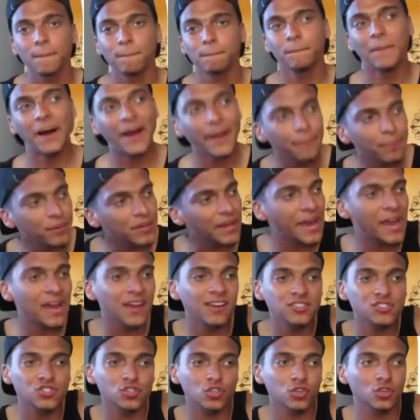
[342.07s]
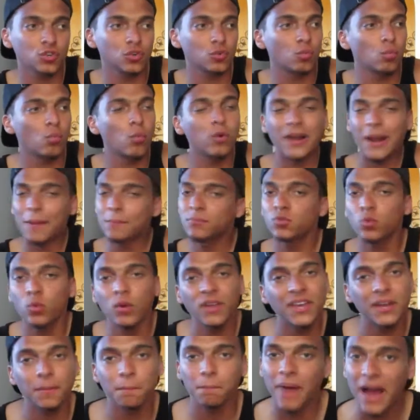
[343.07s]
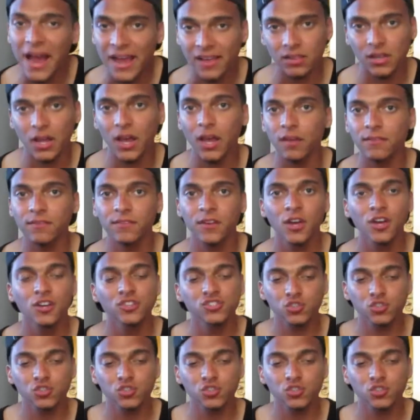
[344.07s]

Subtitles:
my plans or what I'm doing in my life